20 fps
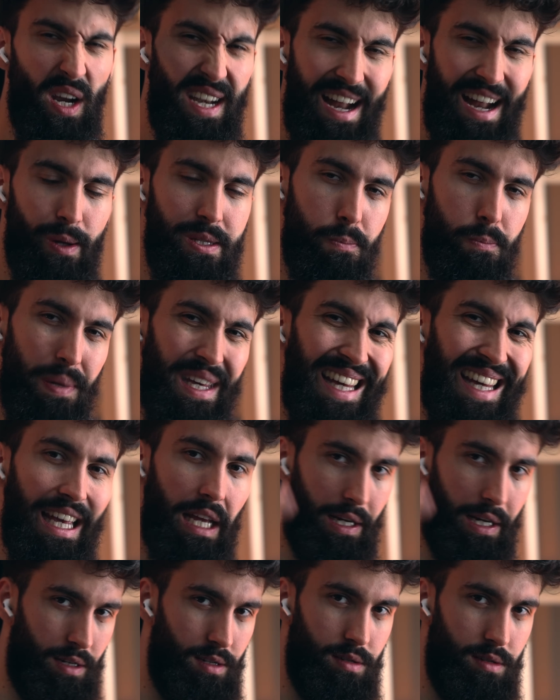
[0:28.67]
right now, it's
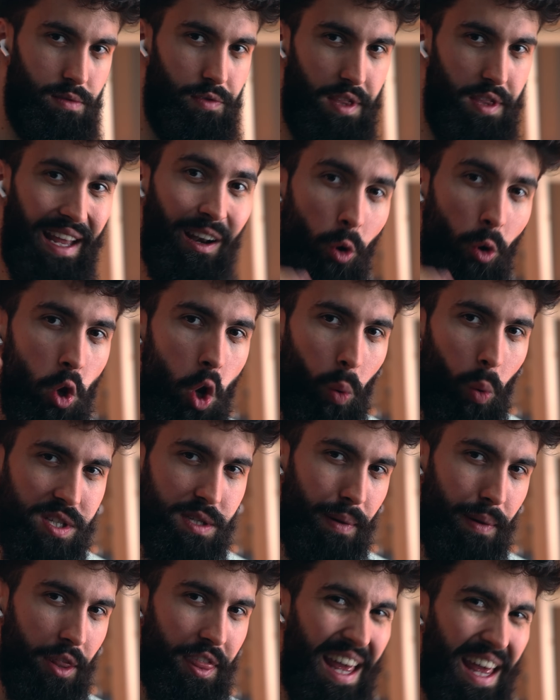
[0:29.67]
peaking. They don't know
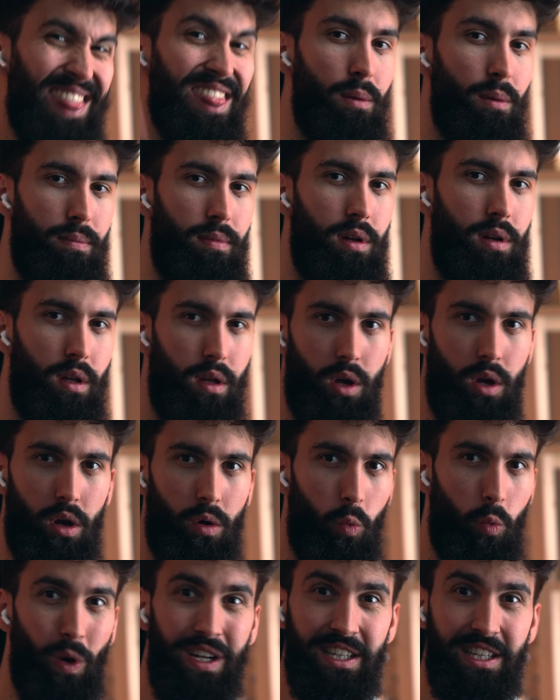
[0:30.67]
what's about to hit them.
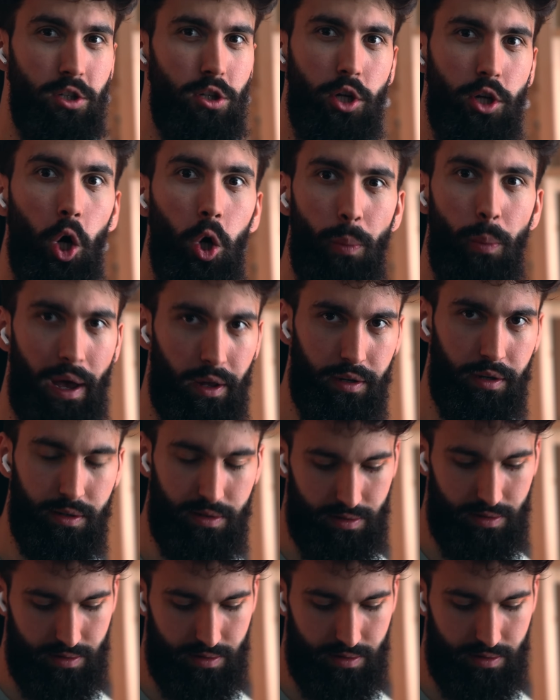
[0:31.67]
What is he gonna talk about?